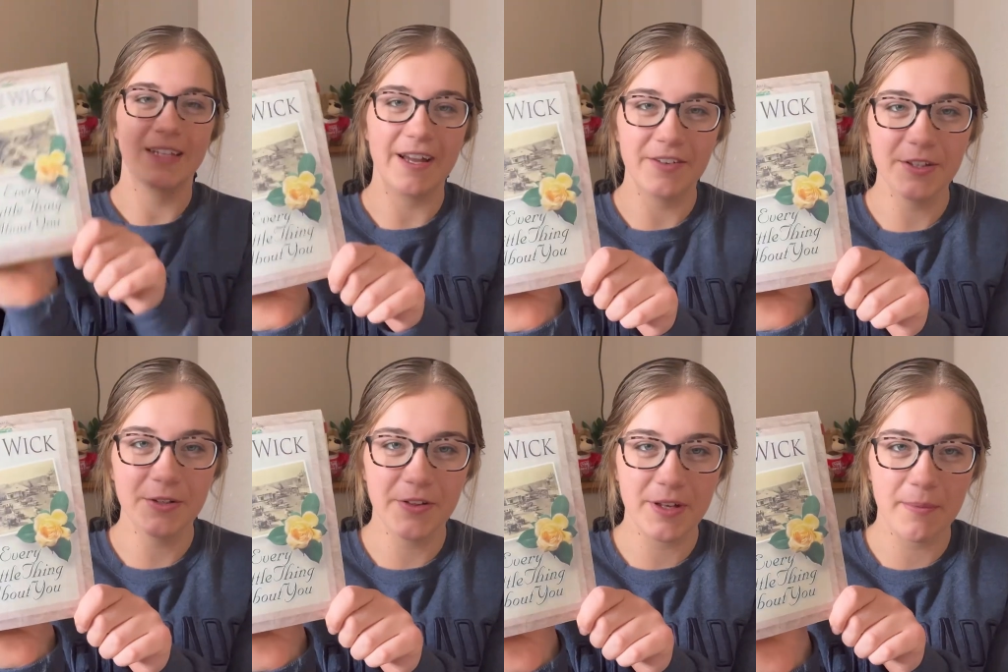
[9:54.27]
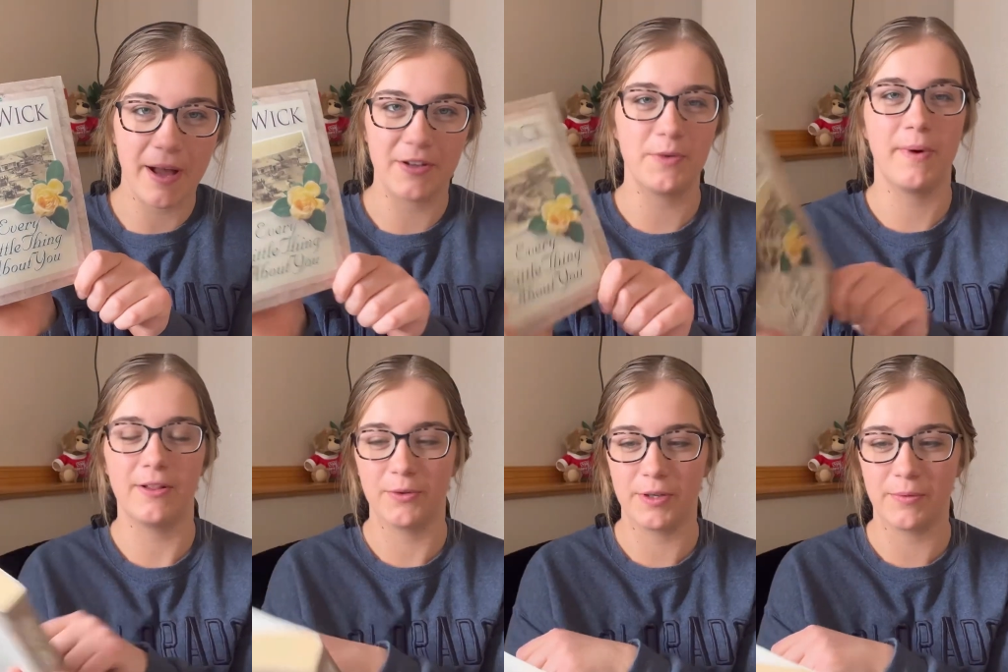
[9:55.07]
Every Little Thing About You by
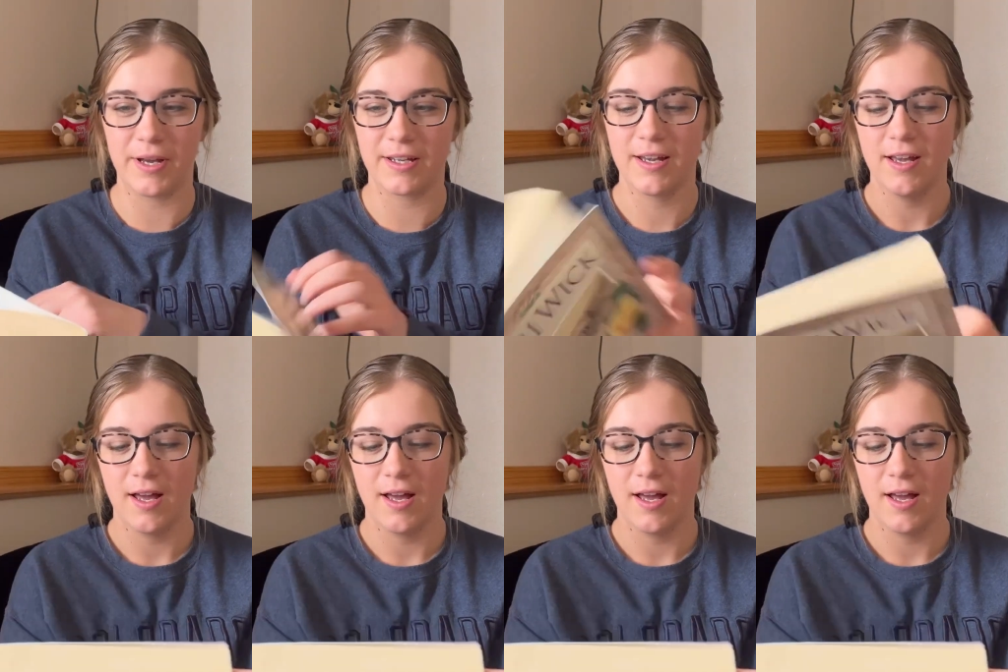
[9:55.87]
Lori Wick.